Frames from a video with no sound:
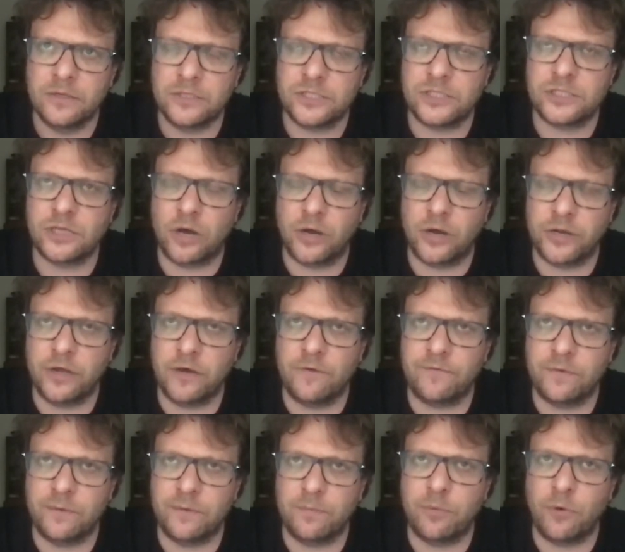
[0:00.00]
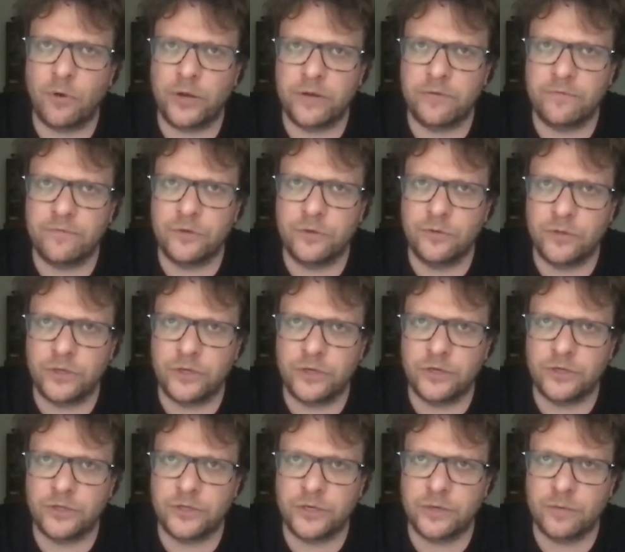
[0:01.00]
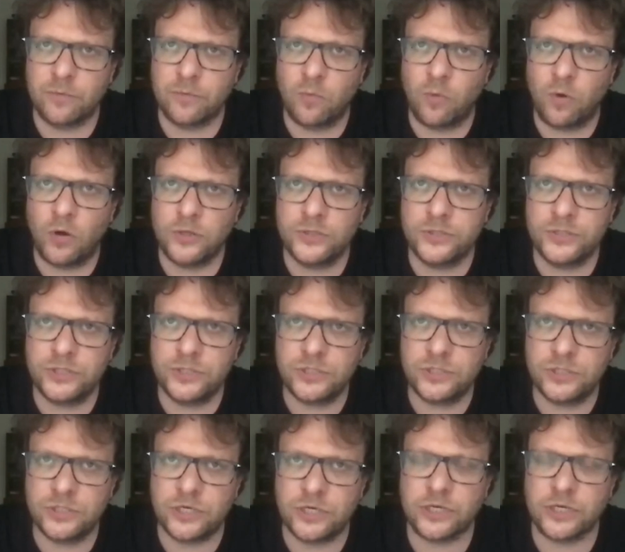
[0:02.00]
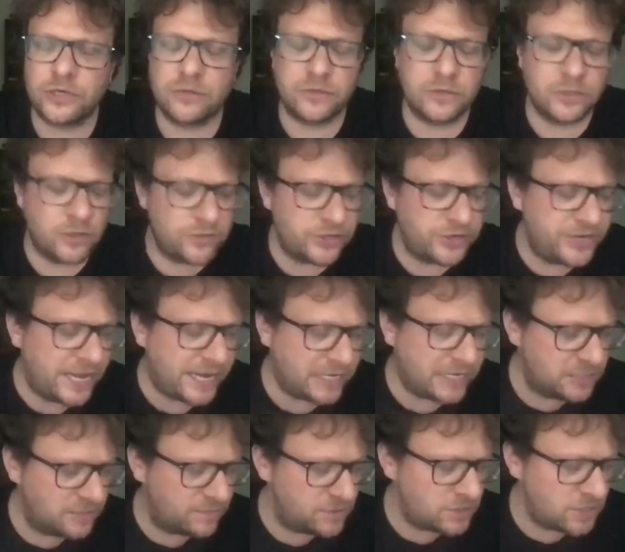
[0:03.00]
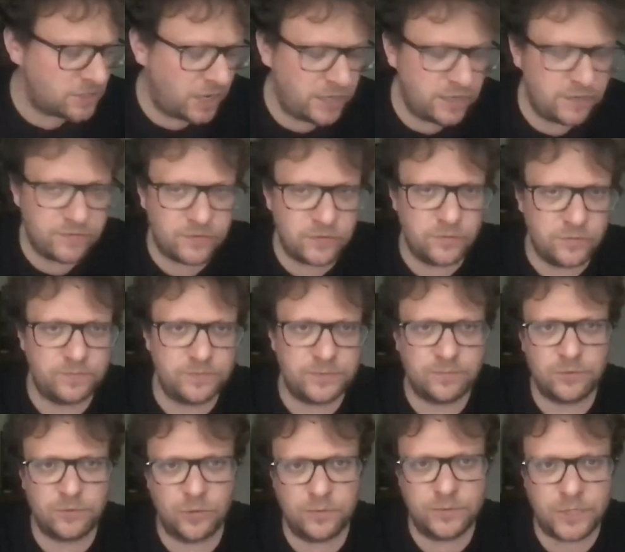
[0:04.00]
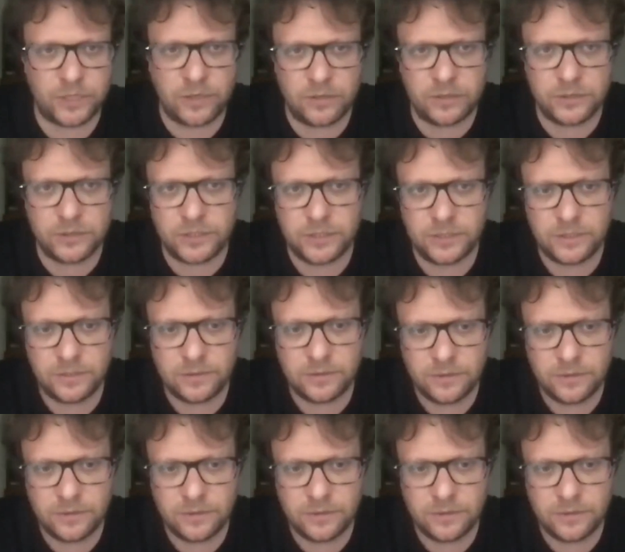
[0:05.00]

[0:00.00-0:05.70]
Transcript: starting off from a point of view that that it was that it, you know, the negative side of group group psychology?